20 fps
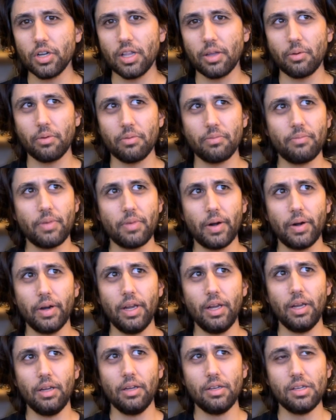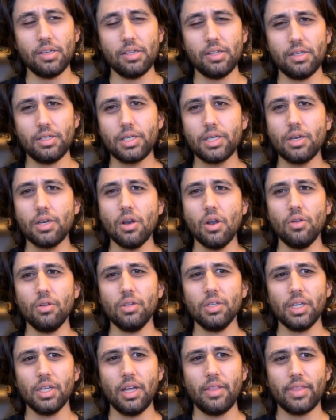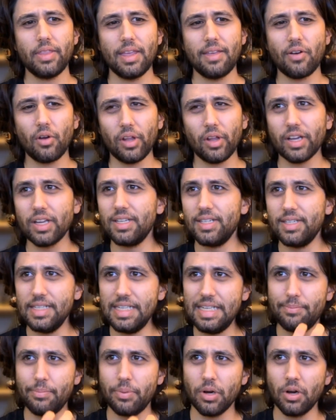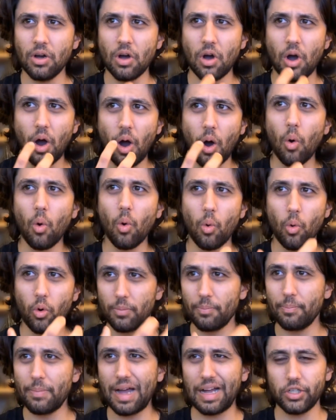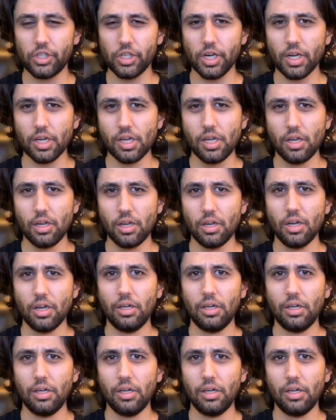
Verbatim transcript: They were very they felt like a deeper old magic